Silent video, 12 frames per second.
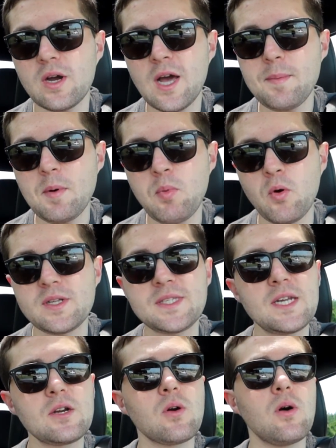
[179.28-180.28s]
a couple points
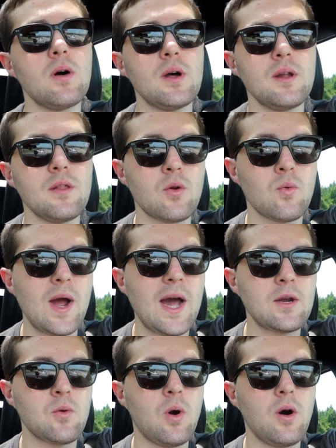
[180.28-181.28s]
here on the
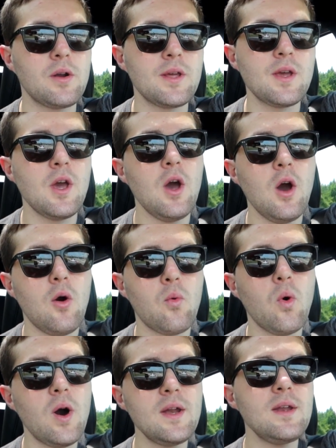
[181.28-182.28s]
ride quality.
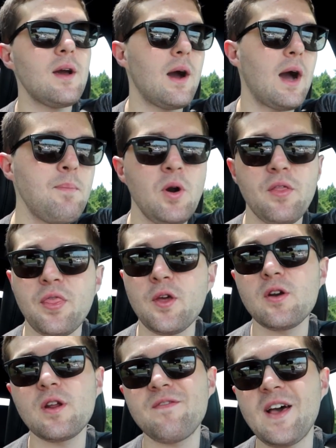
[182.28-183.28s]
One, put
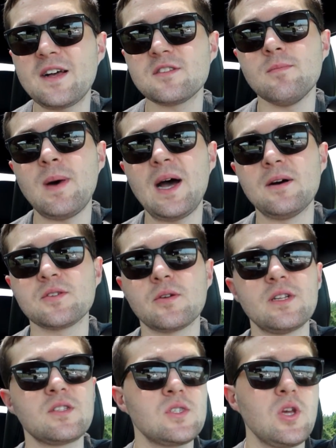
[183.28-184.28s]
30,000 miles
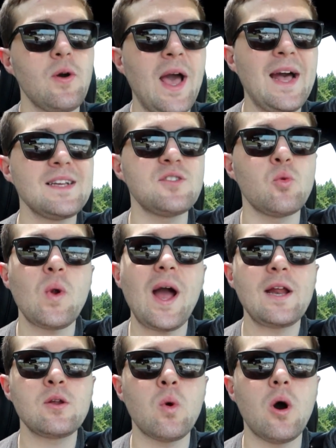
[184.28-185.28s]
on it, so has the
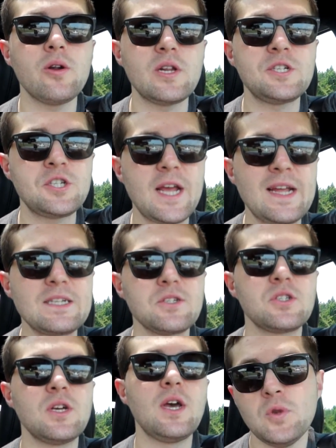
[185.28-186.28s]
ride quality
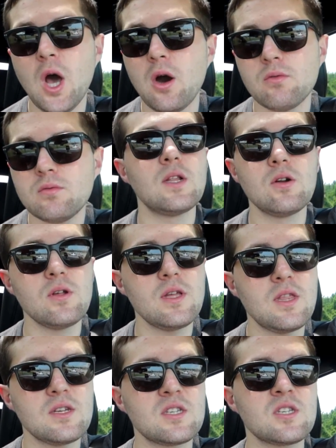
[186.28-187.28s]
changed? No. Literally,
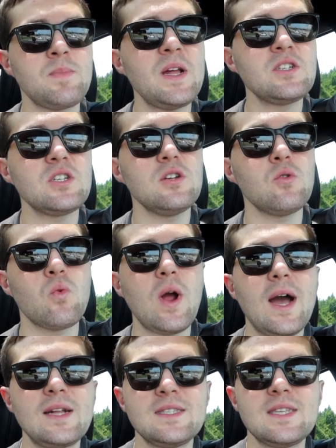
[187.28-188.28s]
the suspension
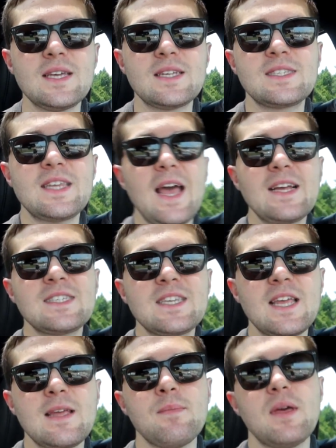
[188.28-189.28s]
rides the exact
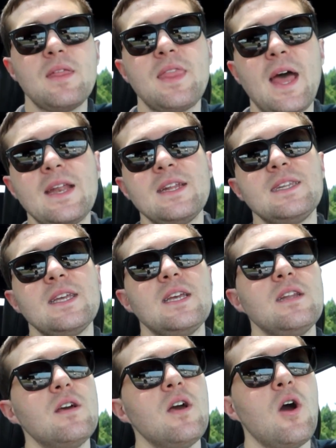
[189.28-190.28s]
same that it
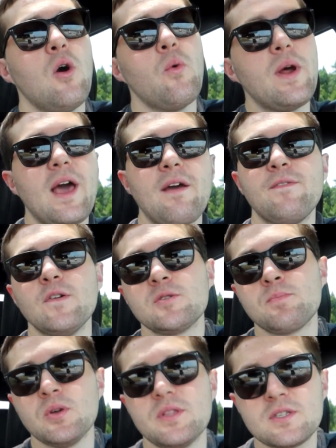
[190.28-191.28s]
did when I
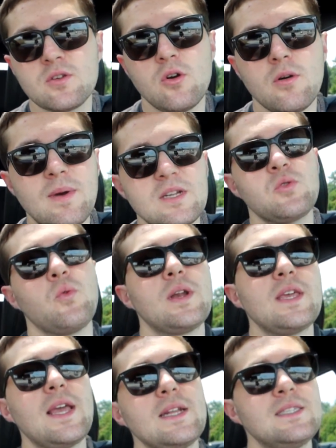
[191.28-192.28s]
first put this on my
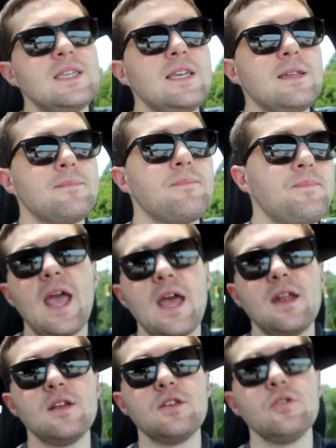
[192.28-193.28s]
2018.
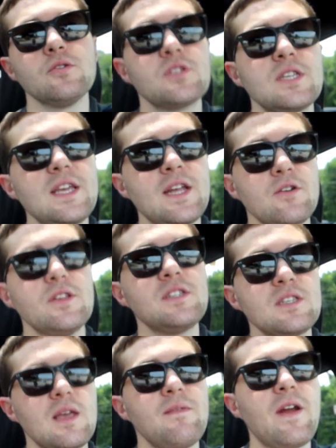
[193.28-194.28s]
And you'll see here, this
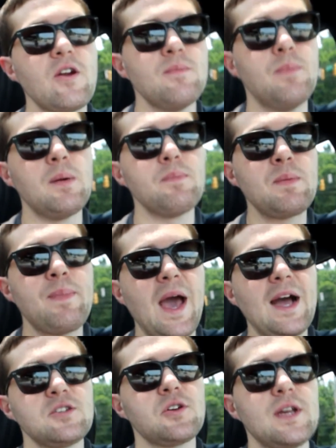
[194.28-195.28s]
is a very bumpy
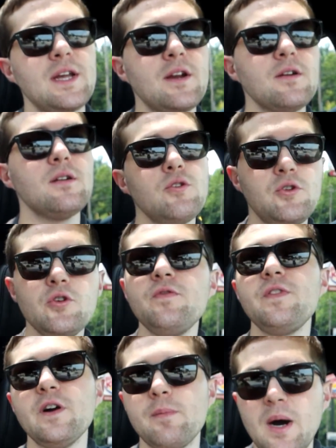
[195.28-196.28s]
patch right here. You do
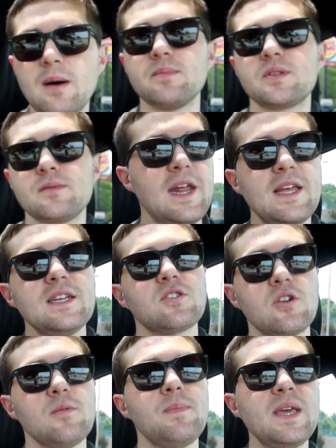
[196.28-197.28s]
feel bumps. It is
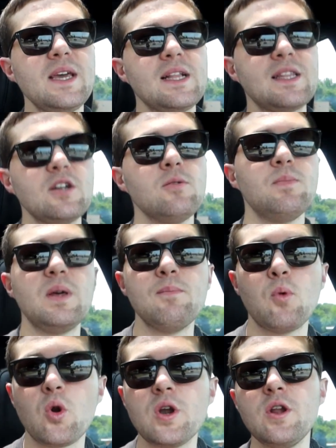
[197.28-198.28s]
going to be a little bit
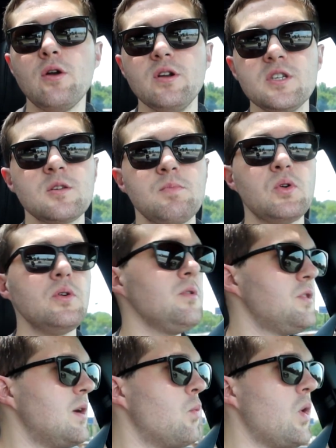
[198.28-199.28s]
more noticeable
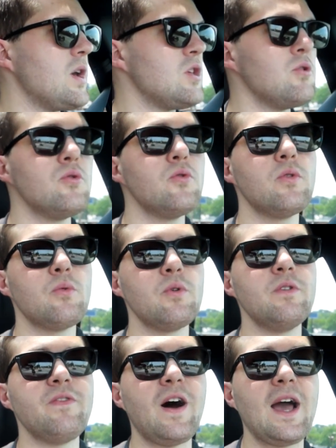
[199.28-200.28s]
than what you
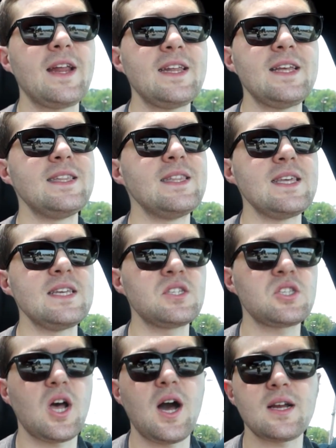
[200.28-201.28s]
would find in the
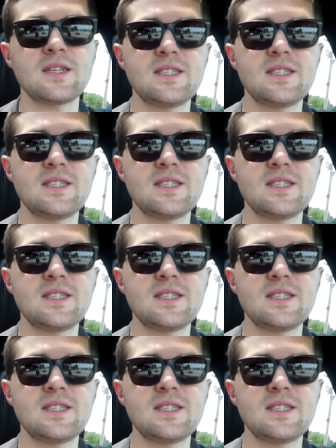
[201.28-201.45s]
stock